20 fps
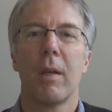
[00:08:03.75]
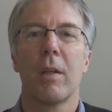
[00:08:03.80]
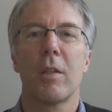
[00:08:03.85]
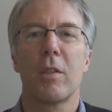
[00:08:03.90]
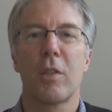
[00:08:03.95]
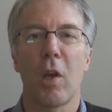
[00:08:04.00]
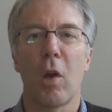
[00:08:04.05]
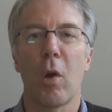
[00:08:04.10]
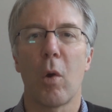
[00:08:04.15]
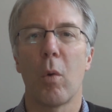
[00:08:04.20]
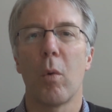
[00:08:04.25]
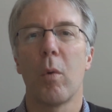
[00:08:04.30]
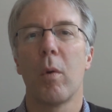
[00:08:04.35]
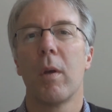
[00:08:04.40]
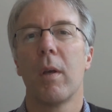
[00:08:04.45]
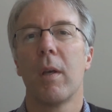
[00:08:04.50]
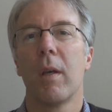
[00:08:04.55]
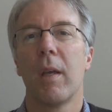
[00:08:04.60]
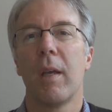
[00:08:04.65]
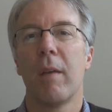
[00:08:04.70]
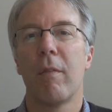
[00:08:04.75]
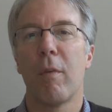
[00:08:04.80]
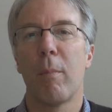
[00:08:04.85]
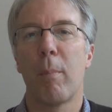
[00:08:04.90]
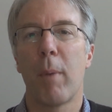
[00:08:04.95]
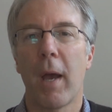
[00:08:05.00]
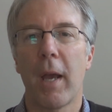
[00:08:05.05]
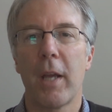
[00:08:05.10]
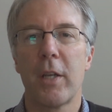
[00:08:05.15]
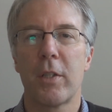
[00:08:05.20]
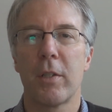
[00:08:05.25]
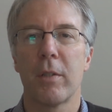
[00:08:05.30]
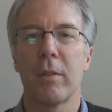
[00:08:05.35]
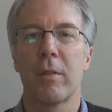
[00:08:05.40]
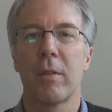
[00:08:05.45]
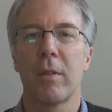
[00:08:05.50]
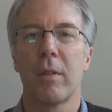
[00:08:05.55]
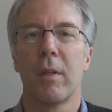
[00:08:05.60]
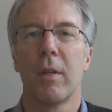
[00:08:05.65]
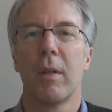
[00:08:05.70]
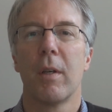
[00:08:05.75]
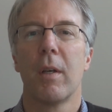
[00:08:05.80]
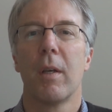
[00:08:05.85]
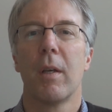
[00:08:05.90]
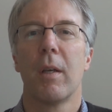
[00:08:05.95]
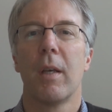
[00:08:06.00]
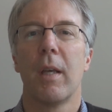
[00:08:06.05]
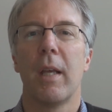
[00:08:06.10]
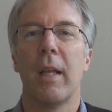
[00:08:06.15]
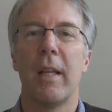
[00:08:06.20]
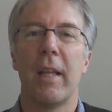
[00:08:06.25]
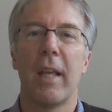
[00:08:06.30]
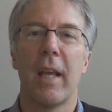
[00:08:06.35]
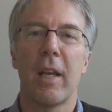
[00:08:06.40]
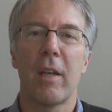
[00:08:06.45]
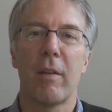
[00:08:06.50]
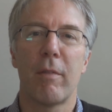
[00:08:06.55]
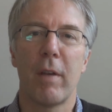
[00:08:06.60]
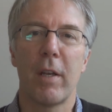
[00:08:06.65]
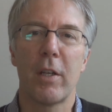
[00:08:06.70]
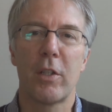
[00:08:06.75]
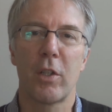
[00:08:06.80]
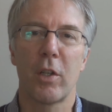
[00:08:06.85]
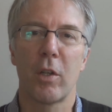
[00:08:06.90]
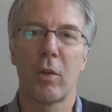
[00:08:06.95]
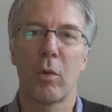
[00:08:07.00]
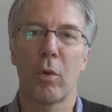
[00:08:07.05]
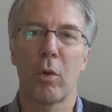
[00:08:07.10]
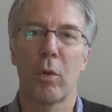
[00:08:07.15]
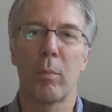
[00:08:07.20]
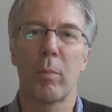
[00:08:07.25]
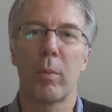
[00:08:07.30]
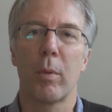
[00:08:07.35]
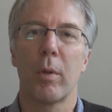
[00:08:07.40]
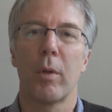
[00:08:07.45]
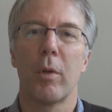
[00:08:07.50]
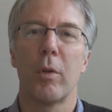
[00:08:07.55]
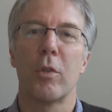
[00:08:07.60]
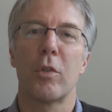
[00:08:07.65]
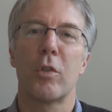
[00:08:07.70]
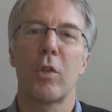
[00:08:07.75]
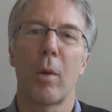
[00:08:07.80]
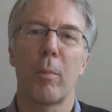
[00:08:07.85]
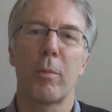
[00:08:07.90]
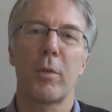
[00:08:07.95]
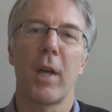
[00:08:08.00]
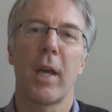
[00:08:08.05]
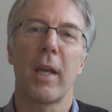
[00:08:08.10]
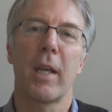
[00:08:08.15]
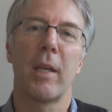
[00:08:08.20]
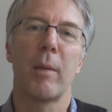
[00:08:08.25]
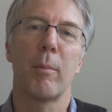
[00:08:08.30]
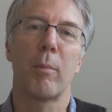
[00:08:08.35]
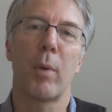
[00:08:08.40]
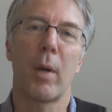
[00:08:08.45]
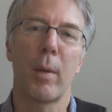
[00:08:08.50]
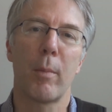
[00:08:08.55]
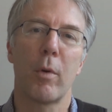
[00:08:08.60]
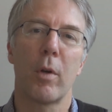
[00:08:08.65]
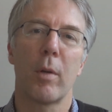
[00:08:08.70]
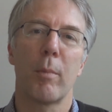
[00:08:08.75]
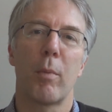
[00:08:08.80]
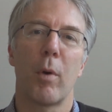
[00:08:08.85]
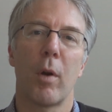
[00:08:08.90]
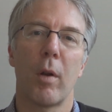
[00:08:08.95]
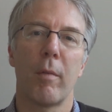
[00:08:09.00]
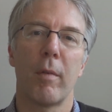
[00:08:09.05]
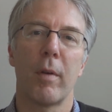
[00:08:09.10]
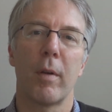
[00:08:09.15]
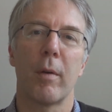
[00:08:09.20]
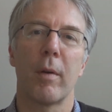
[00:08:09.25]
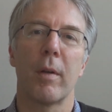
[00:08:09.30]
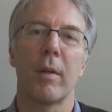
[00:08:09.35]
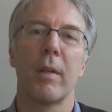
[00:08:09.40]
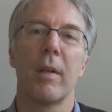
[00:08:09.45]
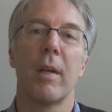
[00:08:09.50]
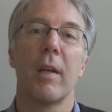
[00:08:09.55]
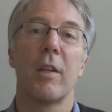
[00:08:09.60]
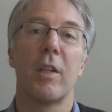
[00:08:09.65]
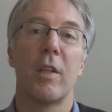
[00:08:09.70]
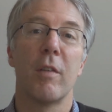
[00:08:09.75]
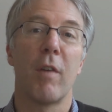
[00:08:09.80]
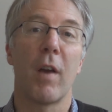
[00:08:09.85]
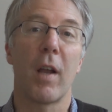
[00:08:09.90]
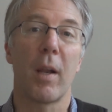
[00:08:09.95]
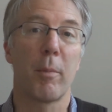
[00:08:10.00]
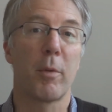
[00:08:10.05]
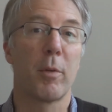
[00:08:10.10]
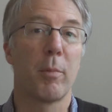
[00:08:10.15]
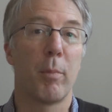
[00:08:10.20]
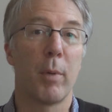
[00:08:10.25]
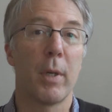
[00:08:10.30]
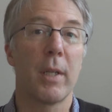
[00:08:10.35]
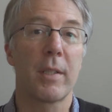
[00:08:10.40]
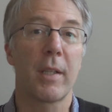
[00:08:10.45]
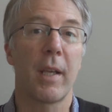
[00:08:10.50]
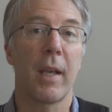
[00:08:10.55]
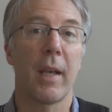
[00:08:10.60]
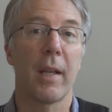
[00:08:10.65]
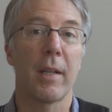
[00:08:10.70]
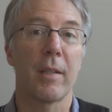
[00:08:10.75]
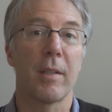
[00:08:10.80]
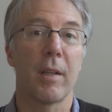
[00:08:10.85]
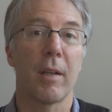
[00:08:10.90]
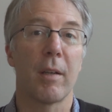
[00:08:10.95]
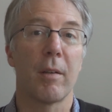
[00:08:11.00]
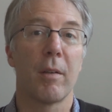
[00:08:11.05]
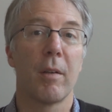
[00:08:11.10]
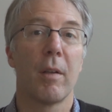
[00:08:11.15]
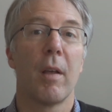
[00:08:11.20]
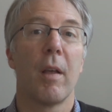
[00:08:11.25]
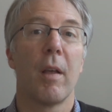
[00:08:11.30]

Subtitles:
So, if a patient in the intervention group who stopped taking Premarin and Provera developed breast cancer,